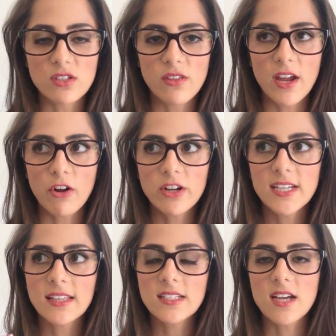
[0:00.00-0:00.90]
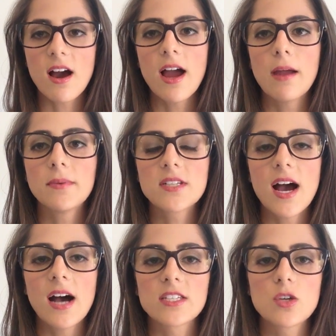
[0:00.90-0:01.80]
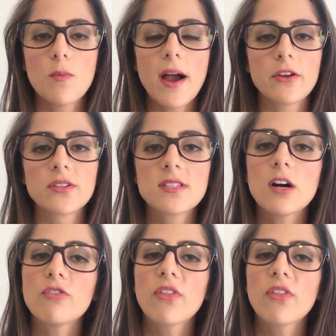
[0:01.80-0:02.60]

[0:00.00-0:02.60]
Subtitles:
So they don't take the time to ask you about yourself,